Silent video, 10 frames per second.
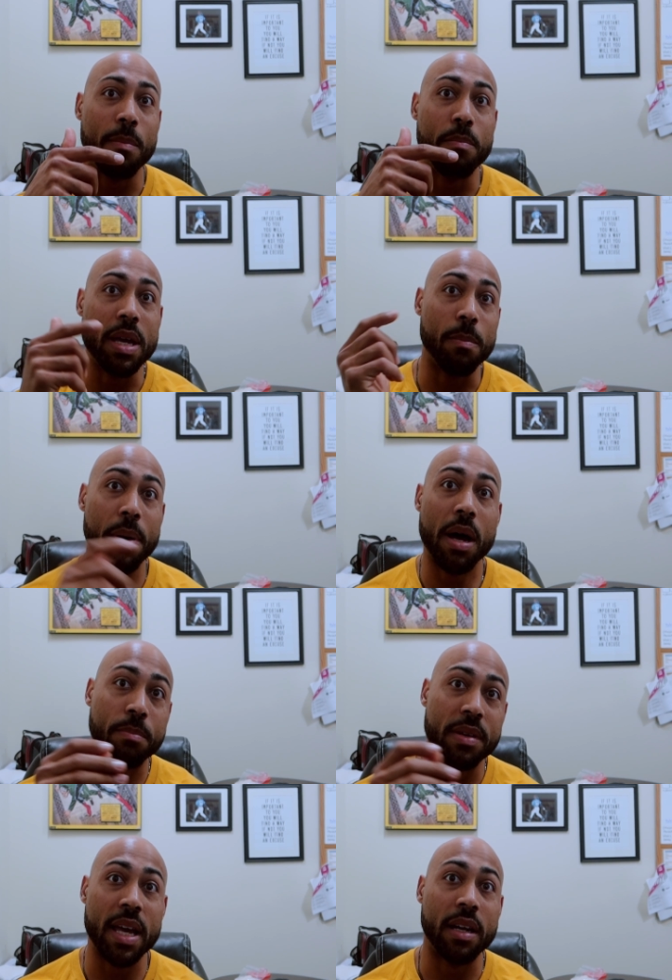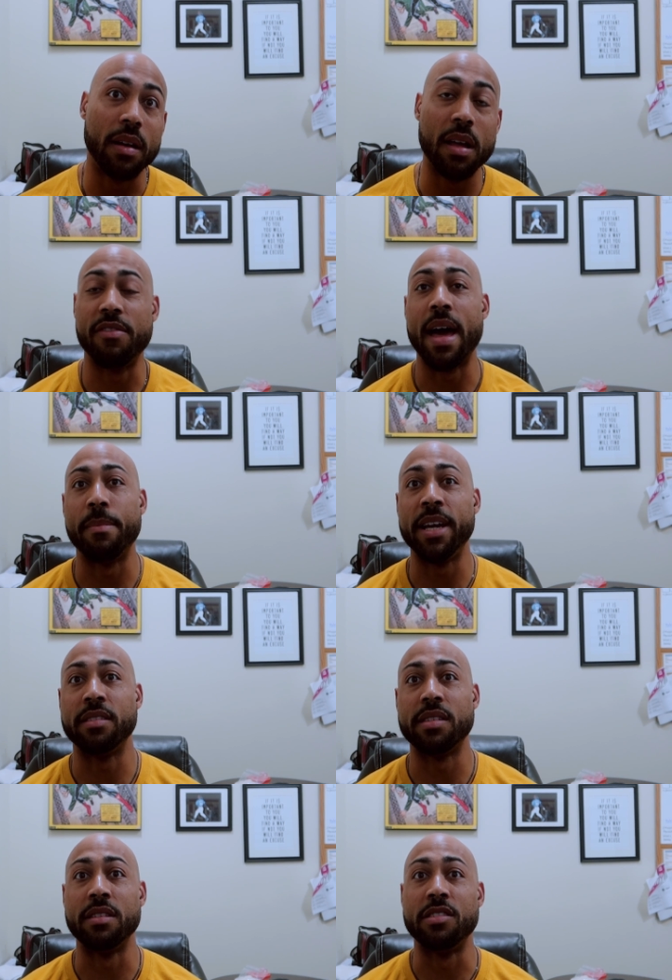being pumped in, if that
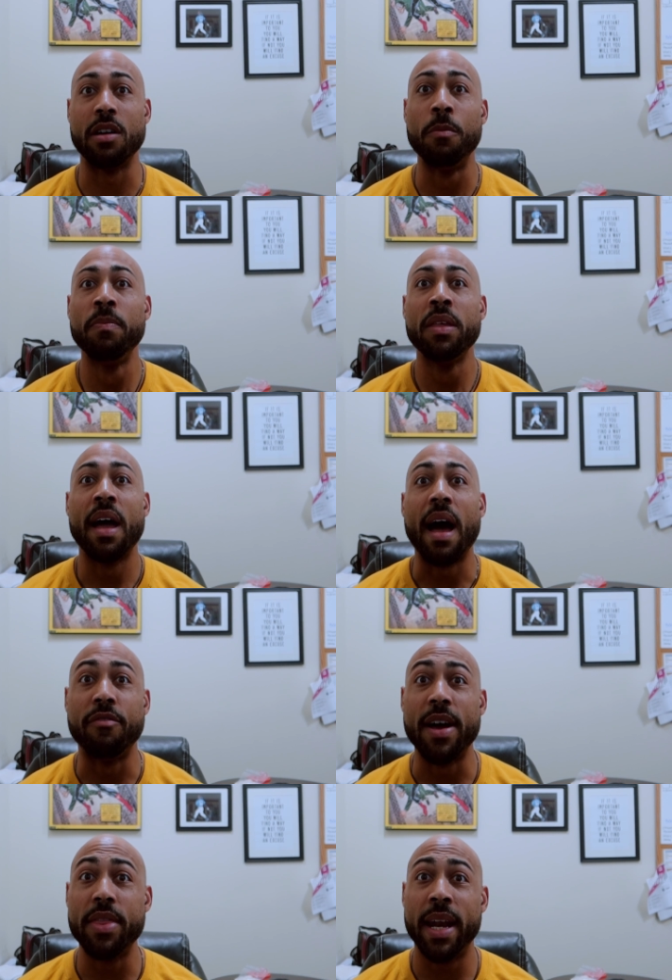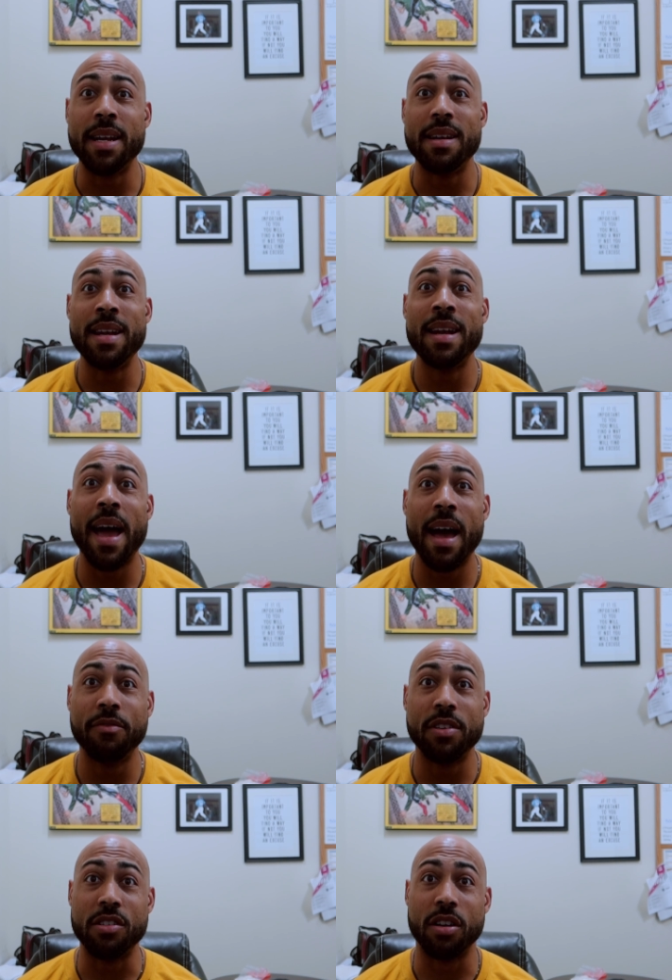makes sense. So I found that I didn't
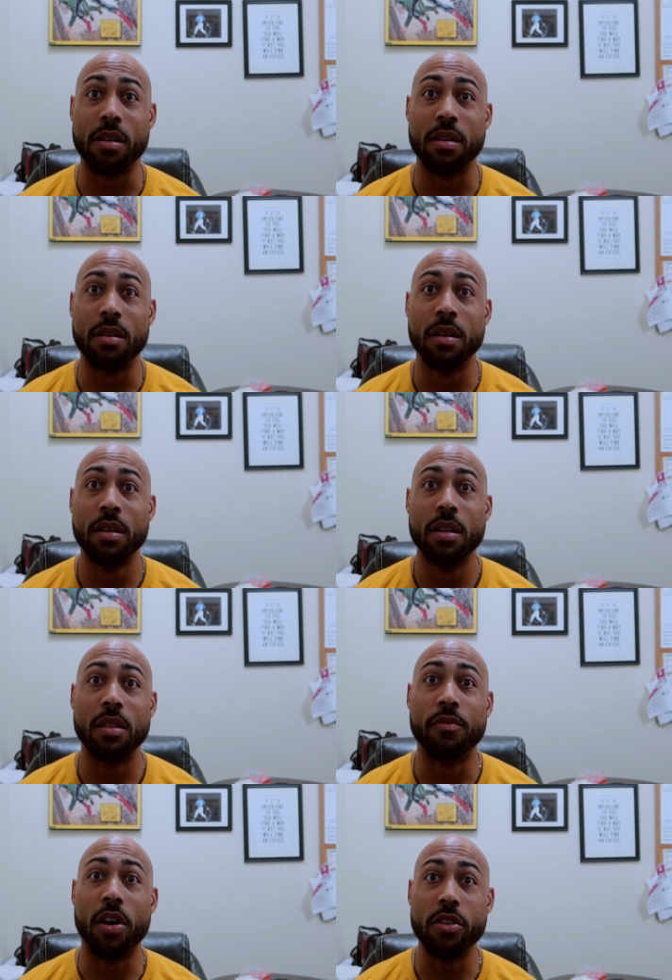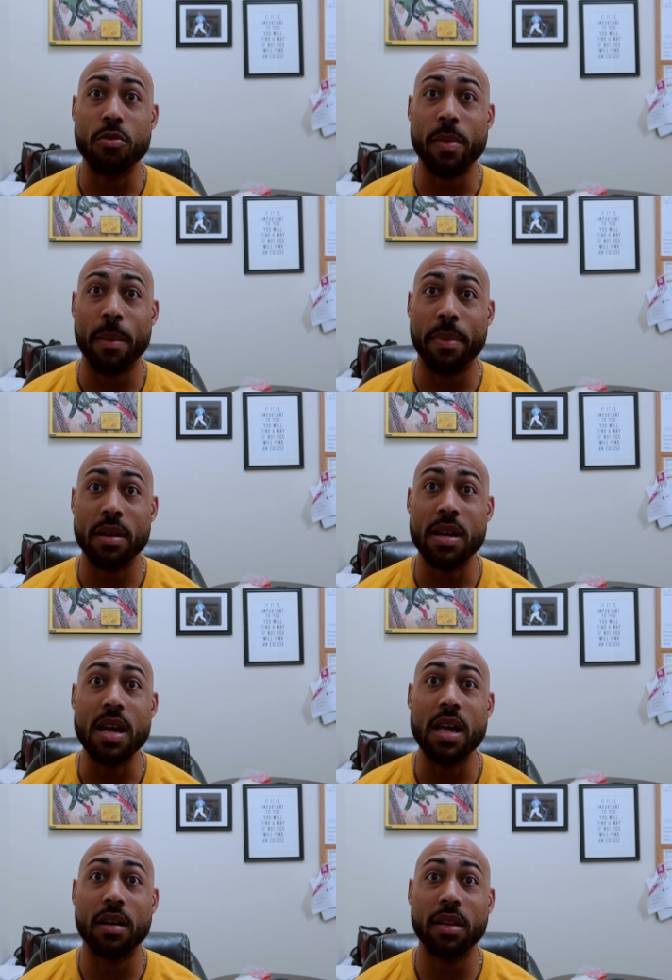have to turn the volume up
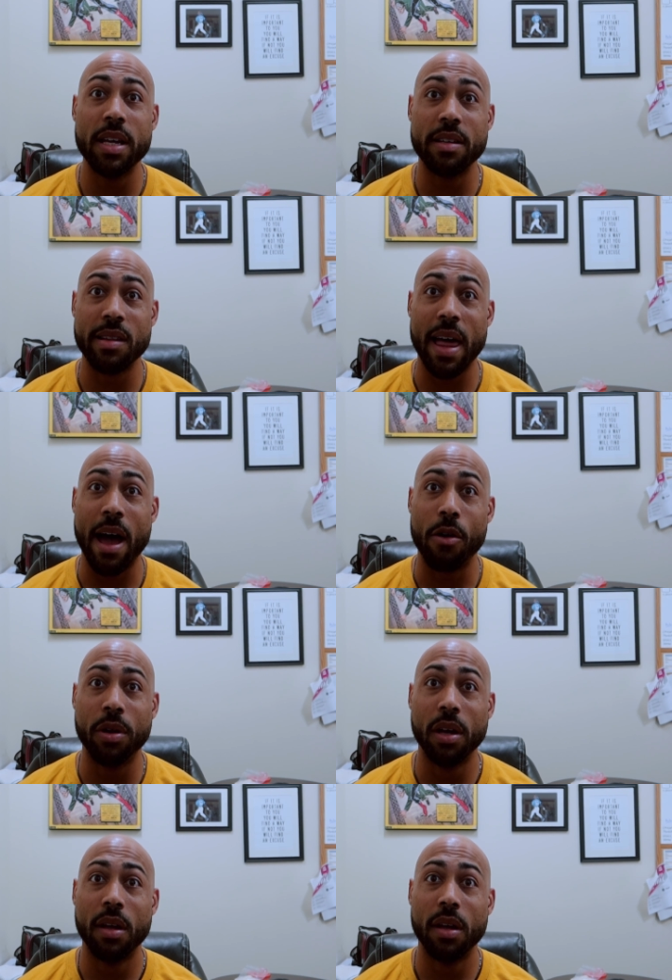nearly as loud,